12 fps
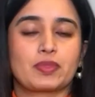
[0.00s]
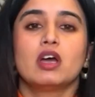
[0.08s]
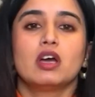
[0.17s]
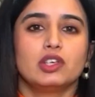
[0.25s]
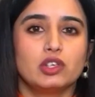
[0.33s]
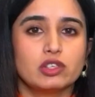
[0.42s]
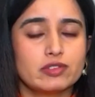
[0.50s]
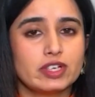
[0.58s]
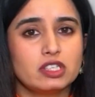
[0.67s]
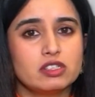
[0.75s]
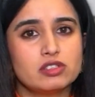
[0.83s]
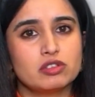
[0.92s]
useEffect
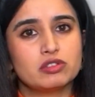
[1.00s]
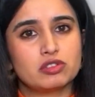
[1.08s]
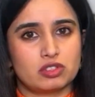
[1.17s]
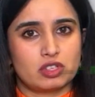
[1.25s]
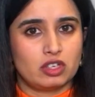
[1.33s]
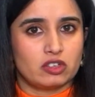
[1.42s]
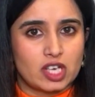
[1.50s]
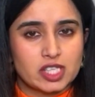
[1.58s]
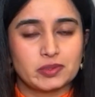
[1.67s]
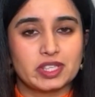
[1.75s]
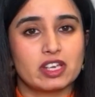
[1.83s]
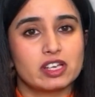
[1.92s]
is used to synchronize with
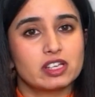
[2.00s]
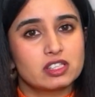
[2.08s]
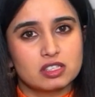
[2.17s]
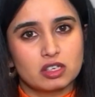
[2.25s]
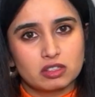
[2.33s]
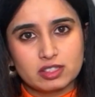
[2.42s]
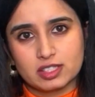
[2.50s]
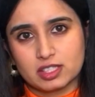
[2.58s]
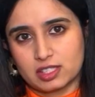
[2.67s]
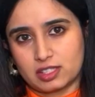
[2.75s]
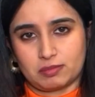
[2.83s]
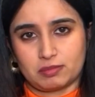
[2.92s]
an external
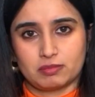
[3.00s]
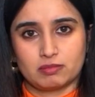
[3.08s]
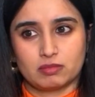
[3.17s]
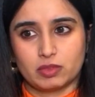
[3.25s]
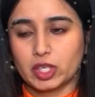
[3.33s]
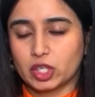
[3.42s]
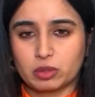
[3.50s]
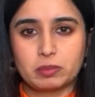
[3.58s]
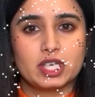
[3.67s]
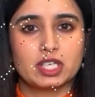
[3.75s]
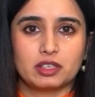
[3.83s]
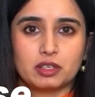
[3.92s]
system. It could be a
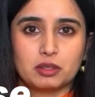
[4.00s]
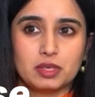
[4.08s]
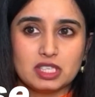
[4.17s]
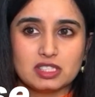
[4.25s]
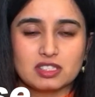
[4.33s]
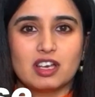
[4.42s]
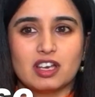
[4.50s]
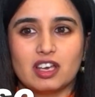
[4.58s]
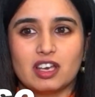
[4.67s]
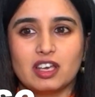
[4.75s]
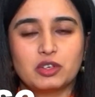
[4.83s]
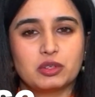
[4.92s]
database,
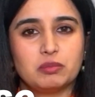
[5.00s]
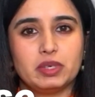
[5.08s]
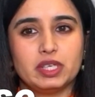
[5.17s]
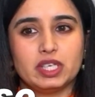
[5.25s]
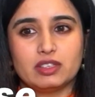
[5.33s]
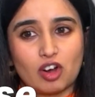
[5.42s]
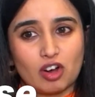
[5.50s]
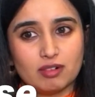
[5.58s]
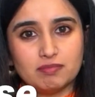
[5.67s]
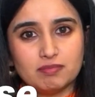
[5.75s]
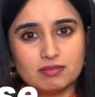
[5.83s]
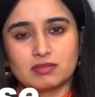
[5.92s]
it could be DOM,
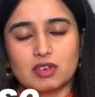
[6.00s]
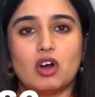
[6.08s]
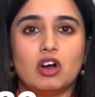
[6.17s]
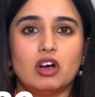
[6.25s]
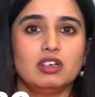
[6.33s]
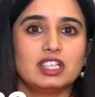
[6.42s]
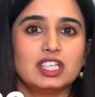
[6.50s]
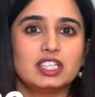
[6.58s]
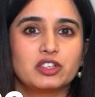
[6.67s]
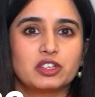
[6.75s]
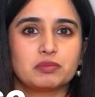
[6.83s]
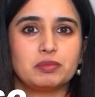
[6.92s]
or it
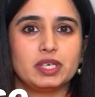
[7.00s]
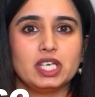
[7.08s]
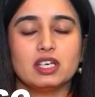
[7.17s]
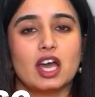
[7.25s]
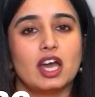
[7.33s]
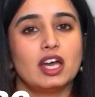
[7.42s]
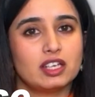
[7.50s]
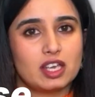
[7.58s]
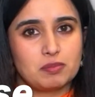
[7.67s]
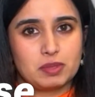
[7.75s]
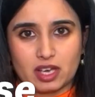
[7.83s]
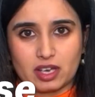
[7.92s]
could be an
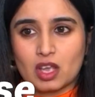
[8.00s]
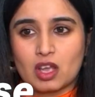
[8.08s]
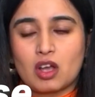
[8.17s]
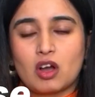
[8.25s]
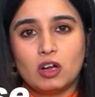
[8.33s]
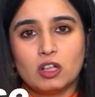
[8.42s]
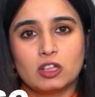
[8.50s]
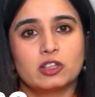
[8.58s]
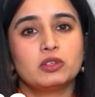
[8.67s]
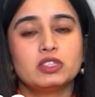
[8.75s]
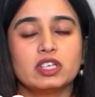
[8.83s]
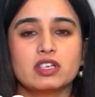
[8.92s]
API. Although
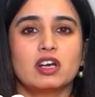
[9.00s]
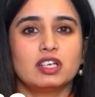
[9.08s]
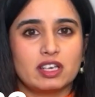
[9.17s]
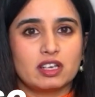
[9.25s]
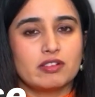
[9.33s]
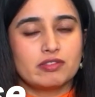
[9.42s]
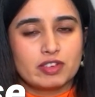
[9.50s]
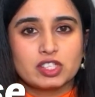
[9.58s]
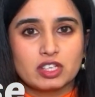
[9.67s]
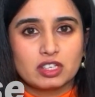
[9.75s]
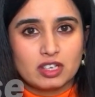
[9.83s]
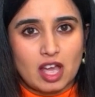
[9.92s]
there are data fetching
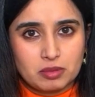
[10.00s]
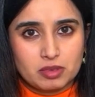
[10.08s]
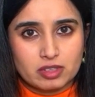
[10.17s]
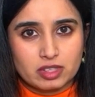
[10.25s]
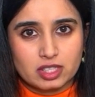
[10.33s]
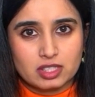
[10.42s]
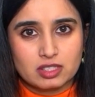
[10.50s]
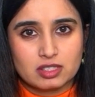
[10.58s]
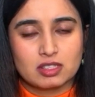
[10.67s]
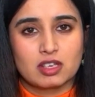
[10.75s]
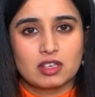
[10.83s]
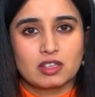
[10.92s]
libraries
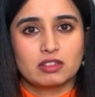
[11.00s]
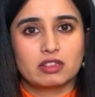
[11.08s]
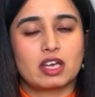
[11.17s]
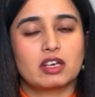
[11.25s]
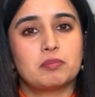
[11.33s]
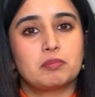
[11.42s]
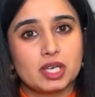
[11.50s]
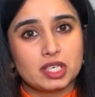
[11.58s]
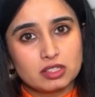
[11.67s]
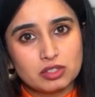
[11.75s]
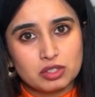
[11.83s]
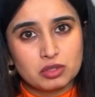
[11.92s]
that are better
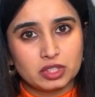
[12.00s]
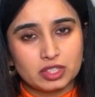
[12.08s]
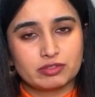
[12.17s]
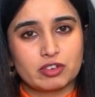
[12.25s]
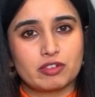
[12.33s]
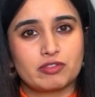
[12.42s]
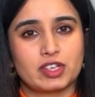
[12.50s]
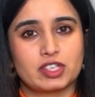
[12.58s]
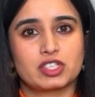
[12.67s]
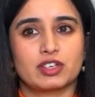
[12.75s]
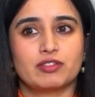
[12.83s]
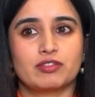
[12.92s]
suited for fetching
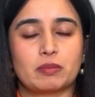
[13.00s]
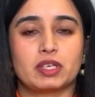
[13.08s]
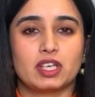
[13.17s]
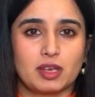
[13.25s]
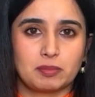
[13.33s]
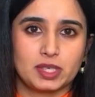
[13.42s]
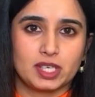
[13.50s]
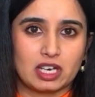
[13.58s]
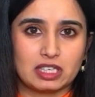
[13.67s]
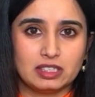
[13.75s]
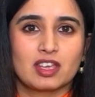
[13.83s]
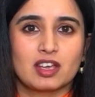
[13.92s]
from an API,
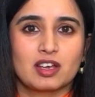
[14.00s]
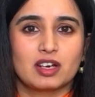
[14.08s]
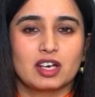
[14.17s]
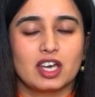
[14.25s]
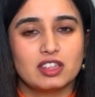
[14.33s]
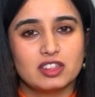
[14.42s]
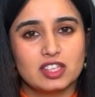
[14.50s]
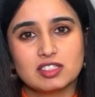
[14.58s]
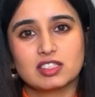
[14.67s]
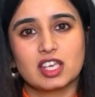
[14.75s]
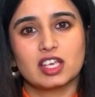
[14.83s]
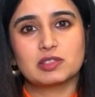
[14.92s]
in this
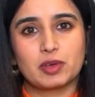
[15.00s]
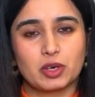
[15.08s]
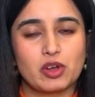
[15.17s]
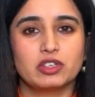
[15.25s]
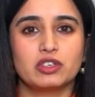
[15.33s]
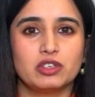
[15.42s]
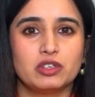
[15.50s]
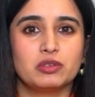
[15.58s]
case, we're going to use